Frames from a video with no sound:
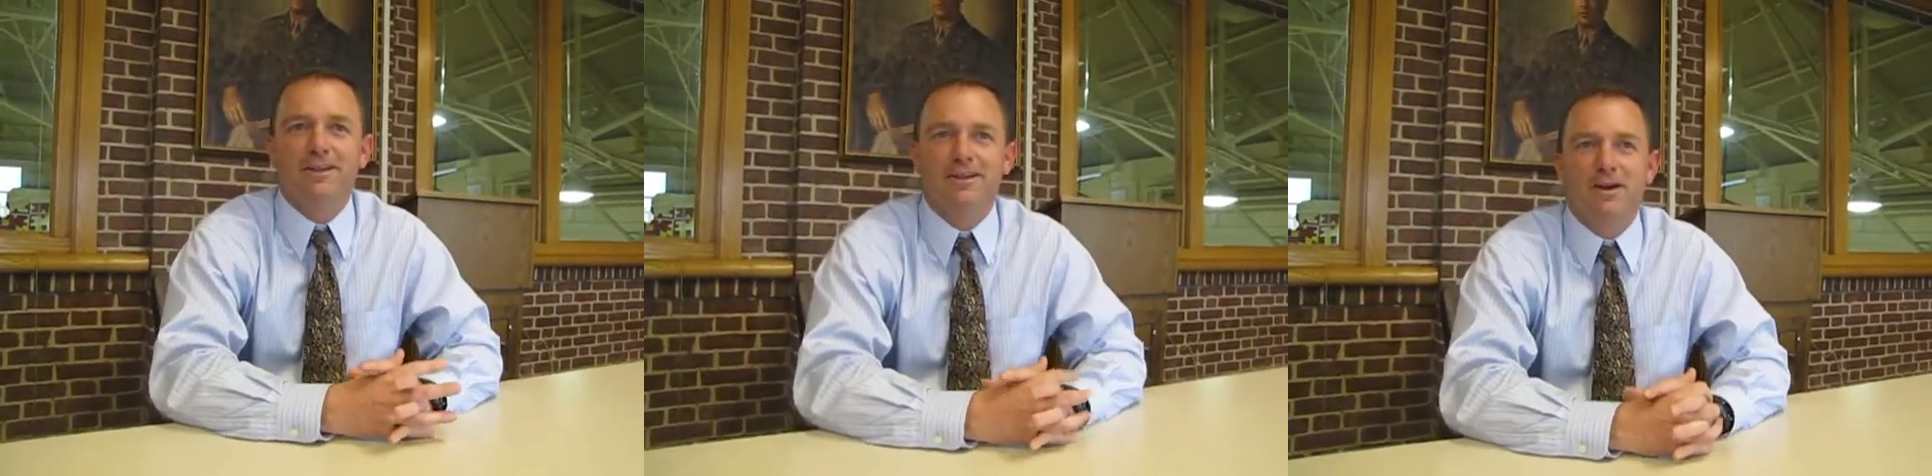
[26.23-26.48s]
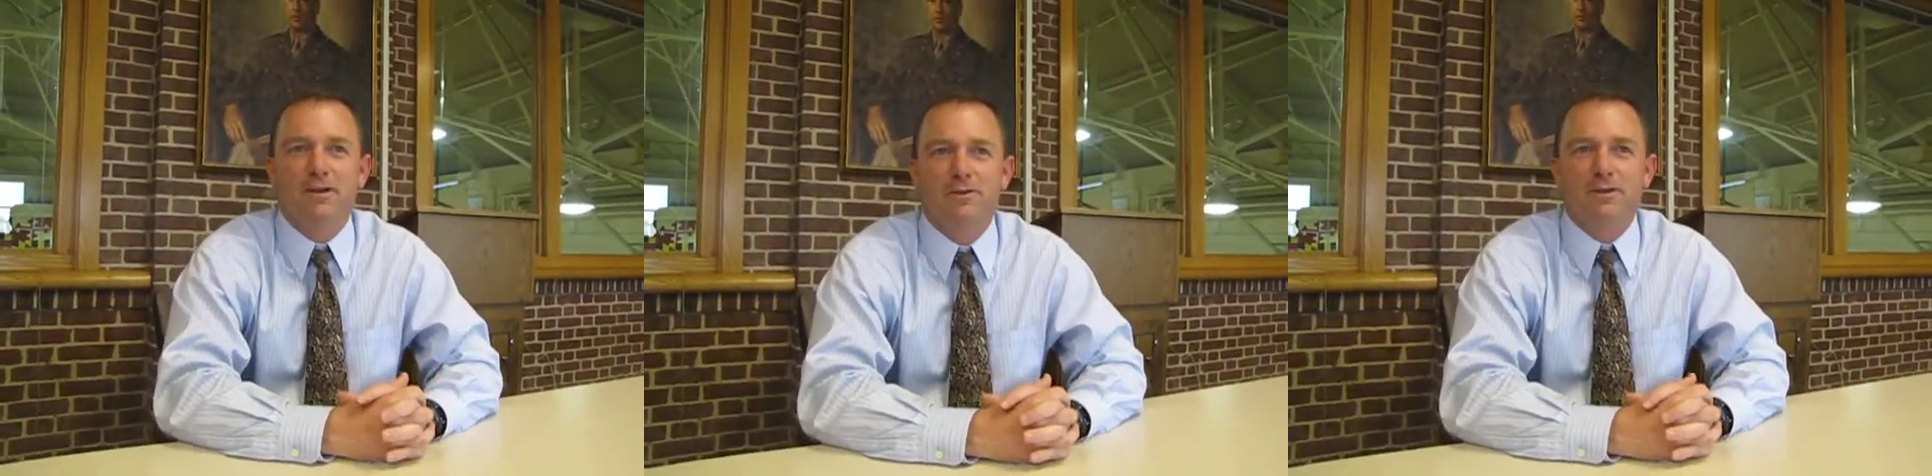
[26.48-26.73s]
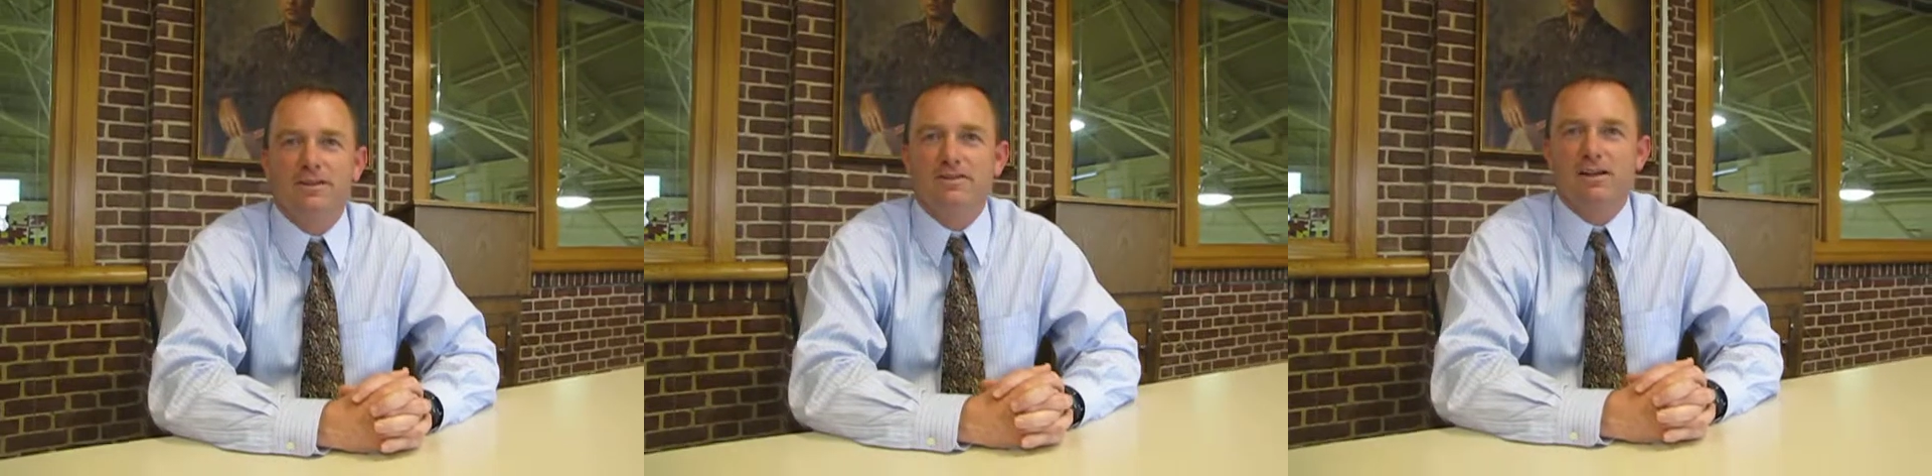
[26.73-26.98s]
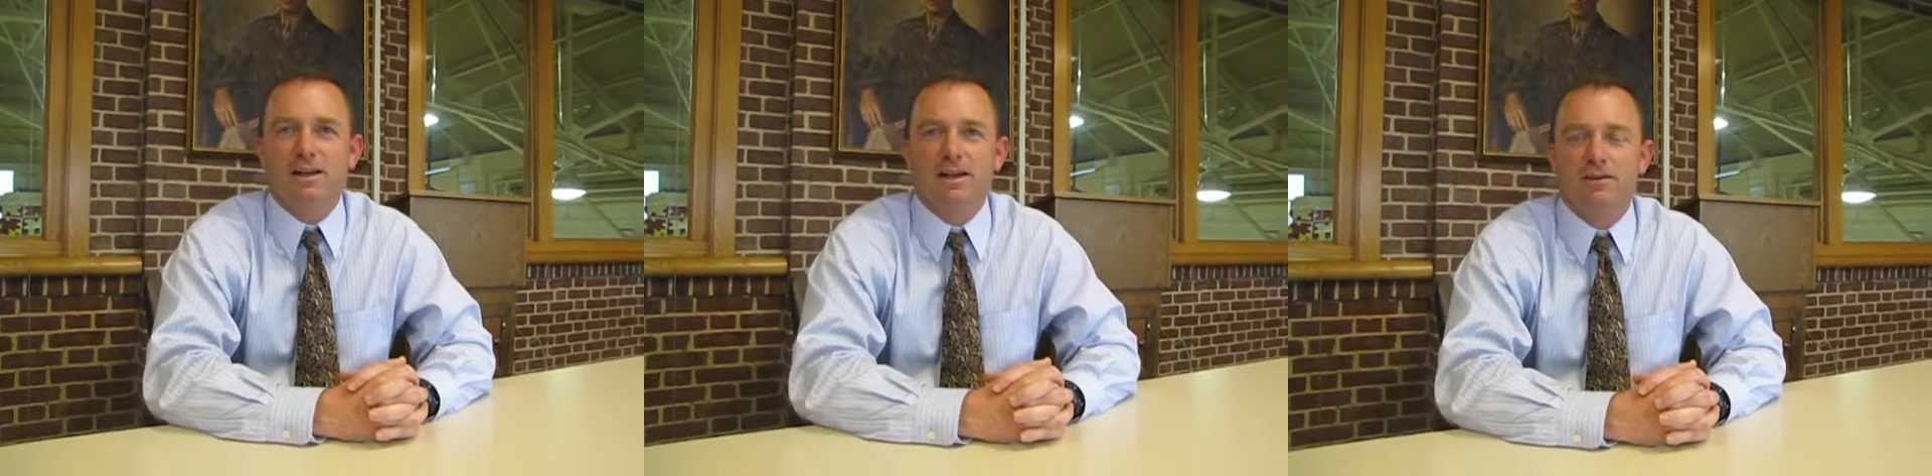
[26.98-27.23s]
you know,
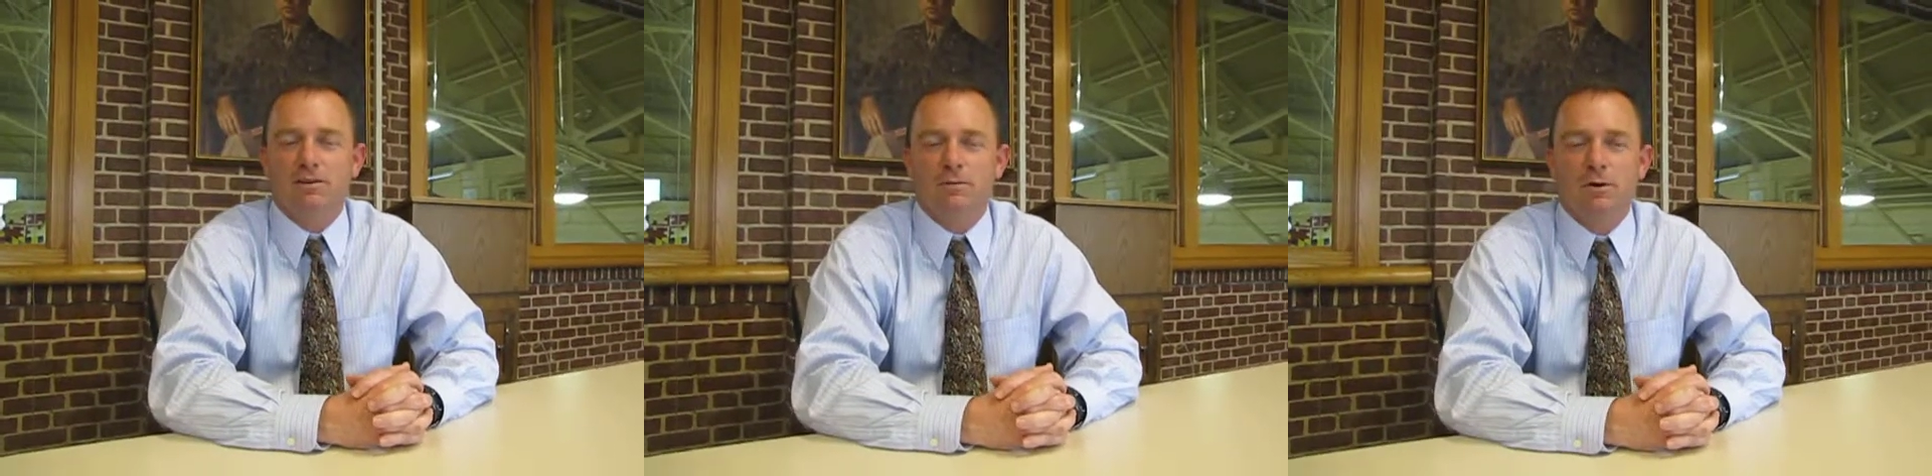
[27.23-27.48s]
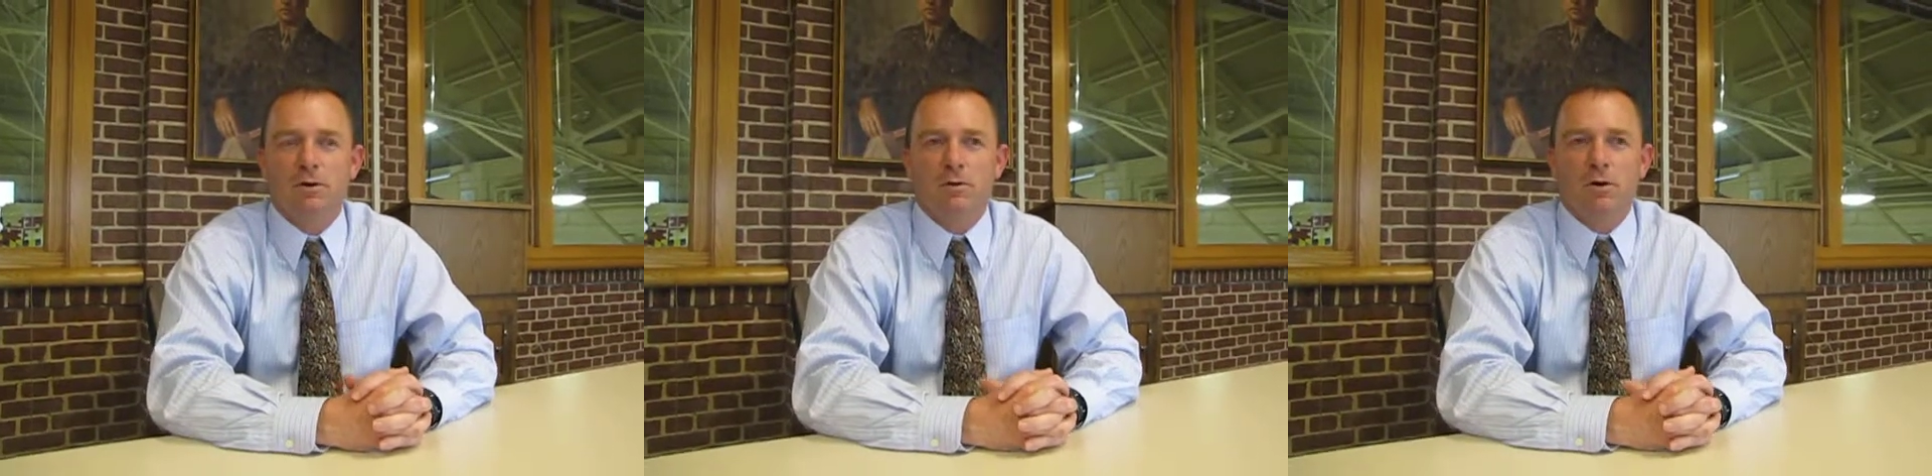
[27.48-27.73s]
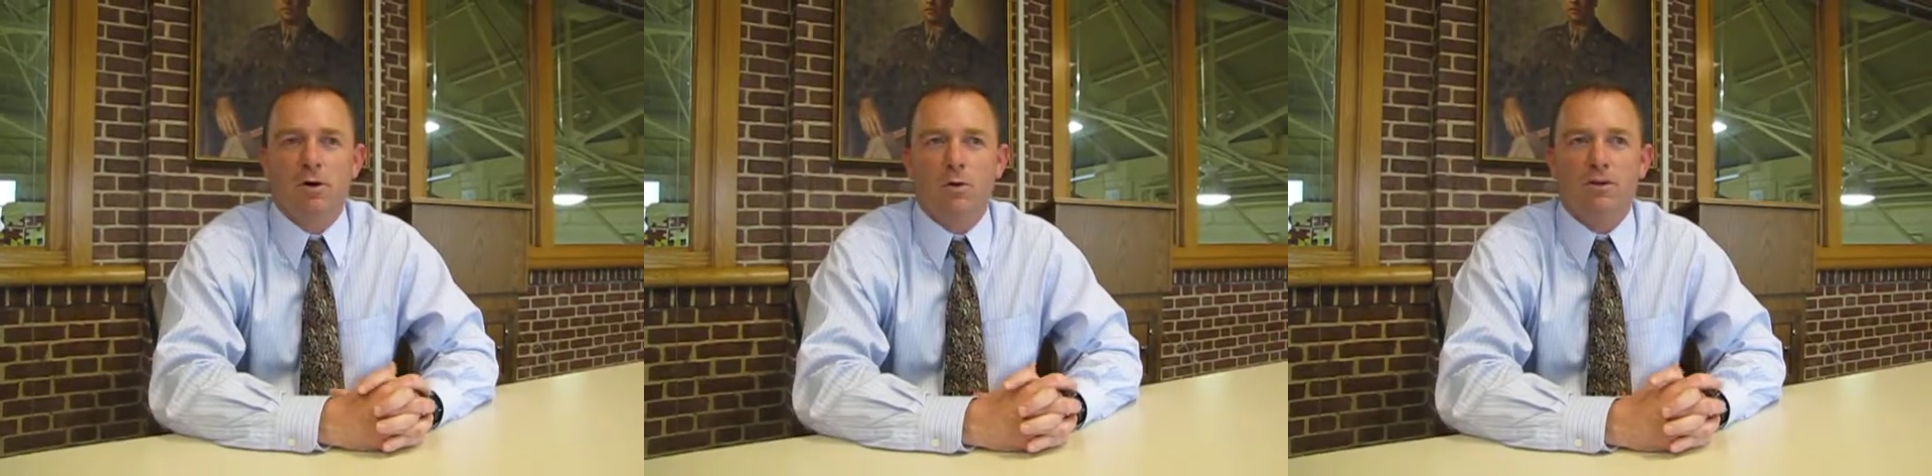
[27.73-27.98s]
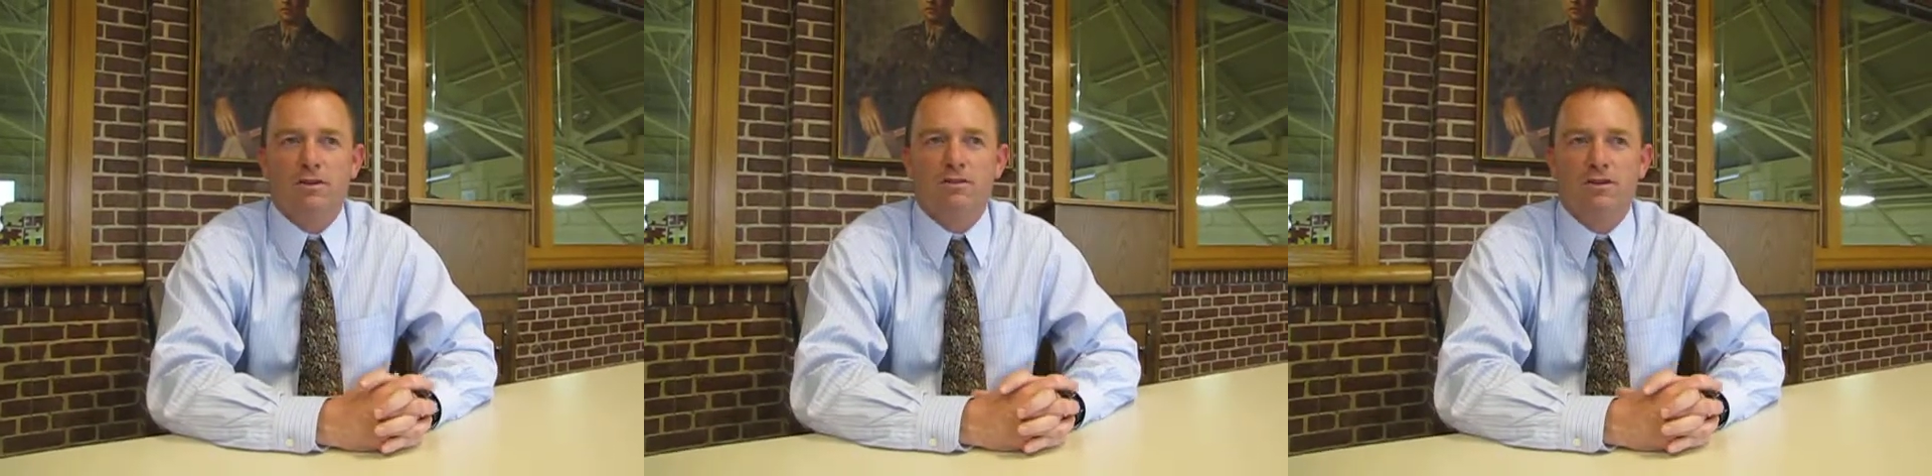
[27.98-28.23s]
it's uh, it's we, we
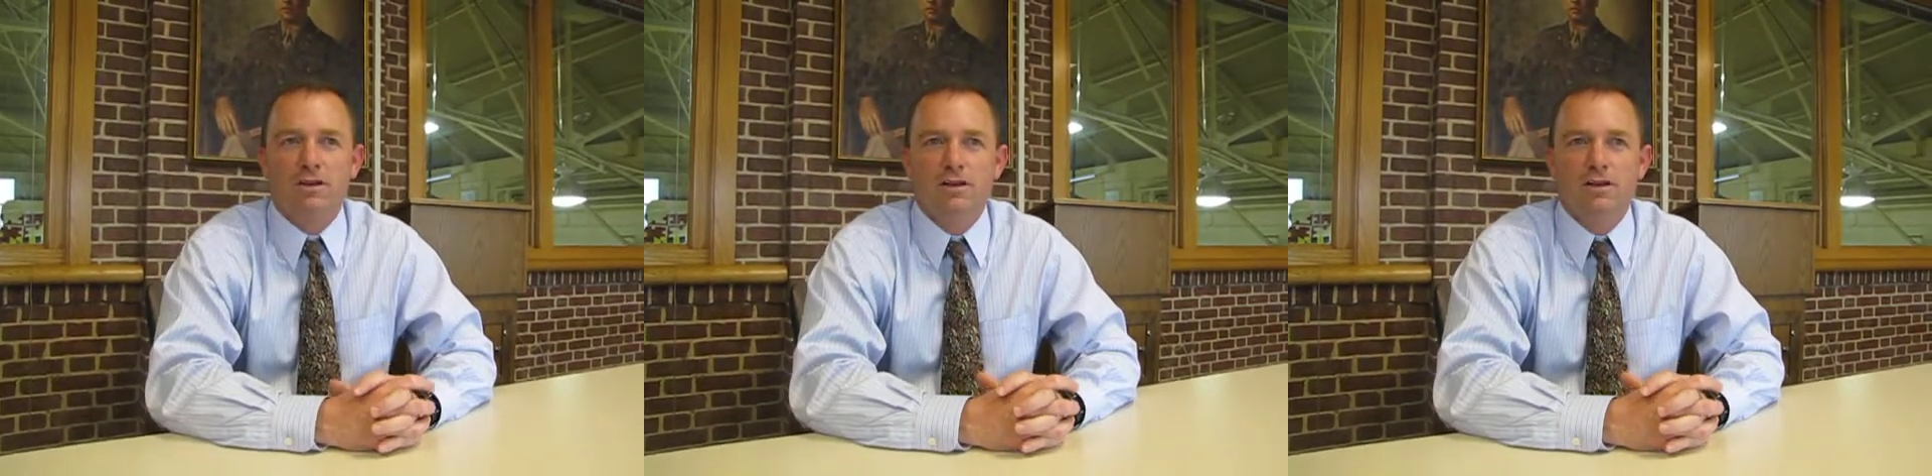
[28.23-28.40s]
always